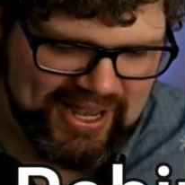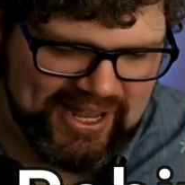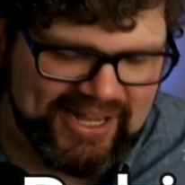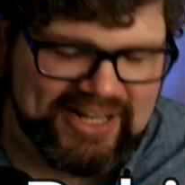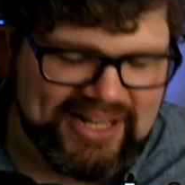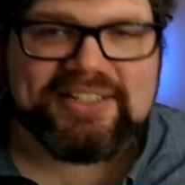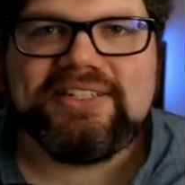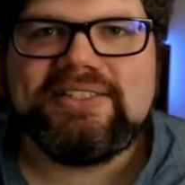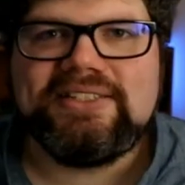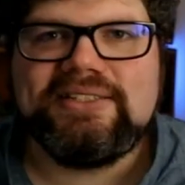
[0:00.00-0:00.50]

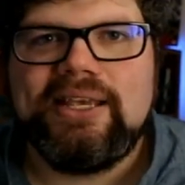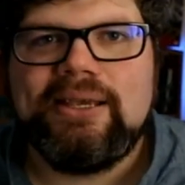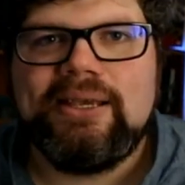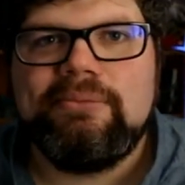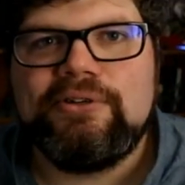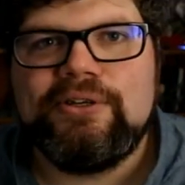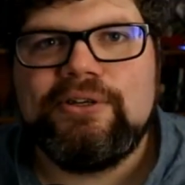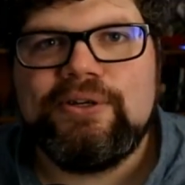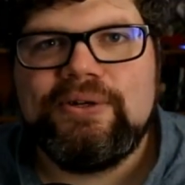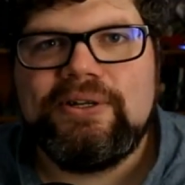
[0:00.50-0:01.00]
It's the
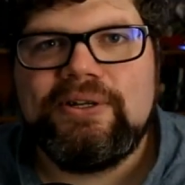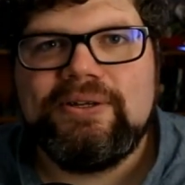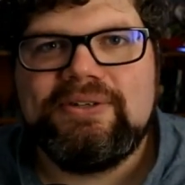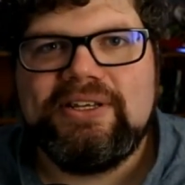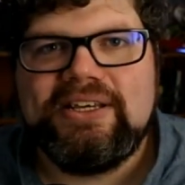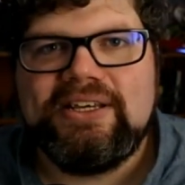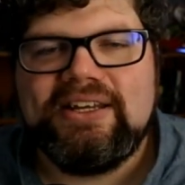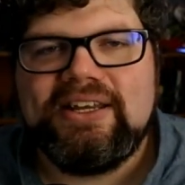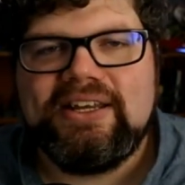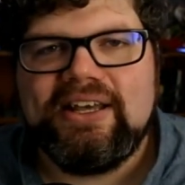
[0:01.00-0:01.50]
same dude who
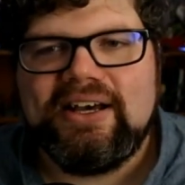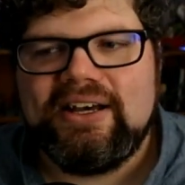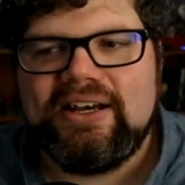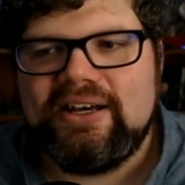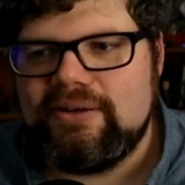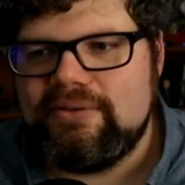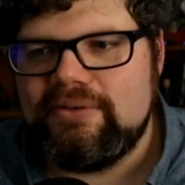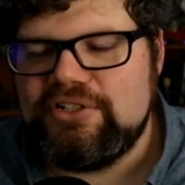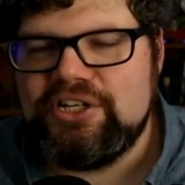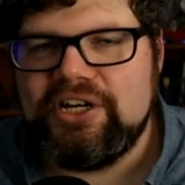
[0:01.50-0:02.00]
did
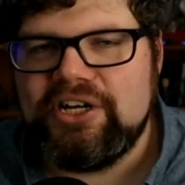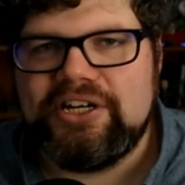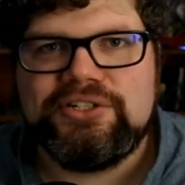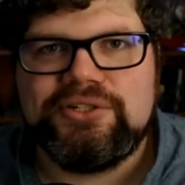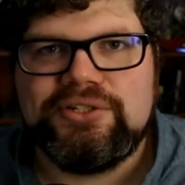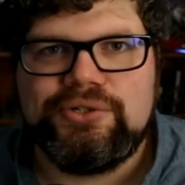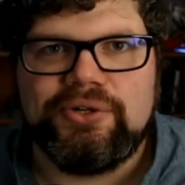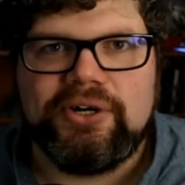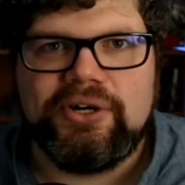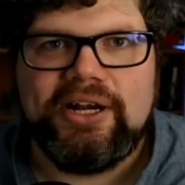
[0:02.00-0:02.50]
uh,
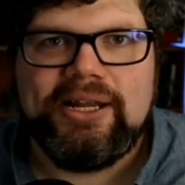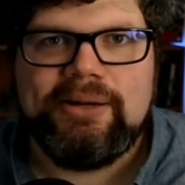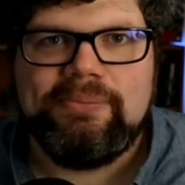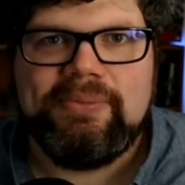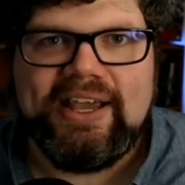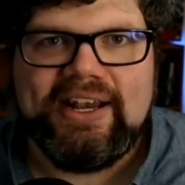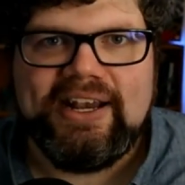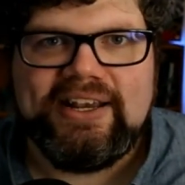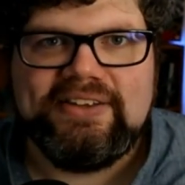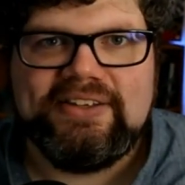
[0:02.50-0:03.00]
Judge Dredd
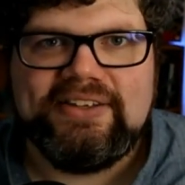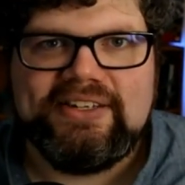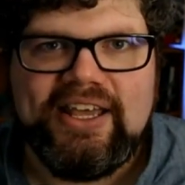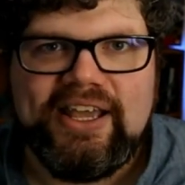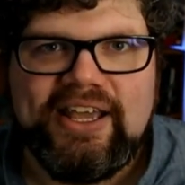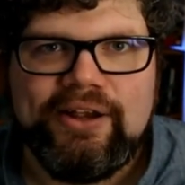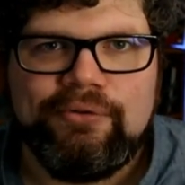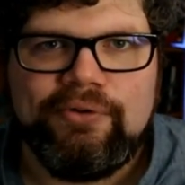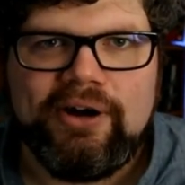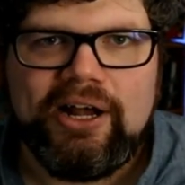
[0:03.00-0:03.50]
back in the
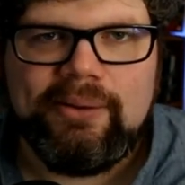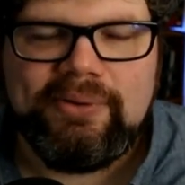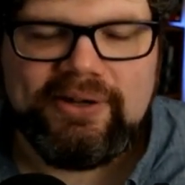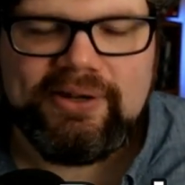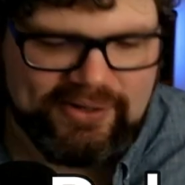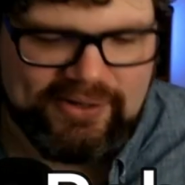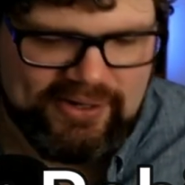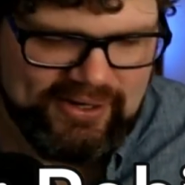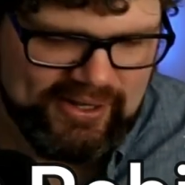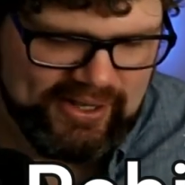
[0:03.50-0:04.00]
day,
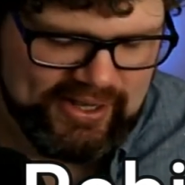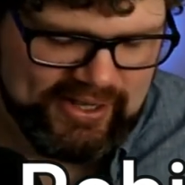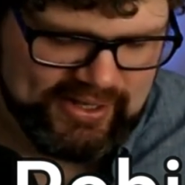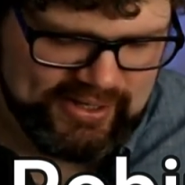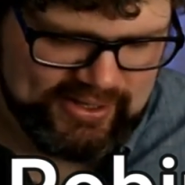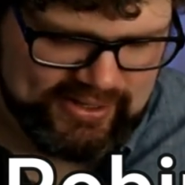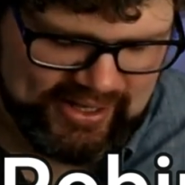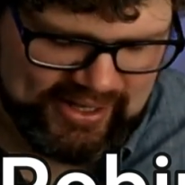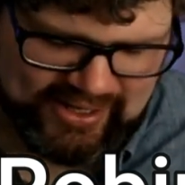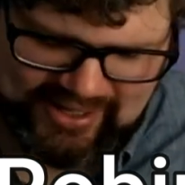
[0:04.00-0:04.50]
Robin.
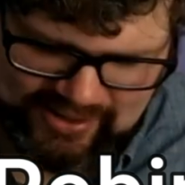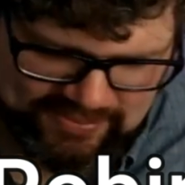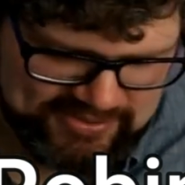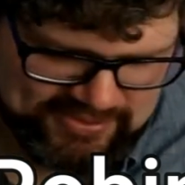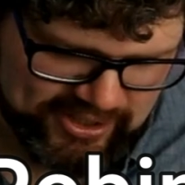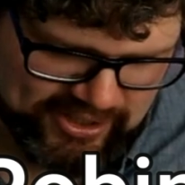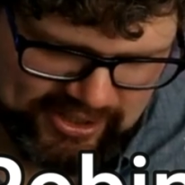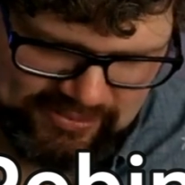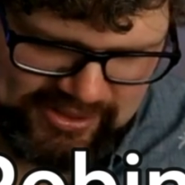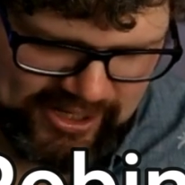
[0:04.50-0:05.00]
Uh, I'm
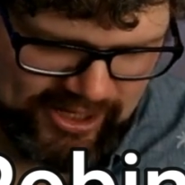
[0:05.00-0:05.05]
sorry, I'm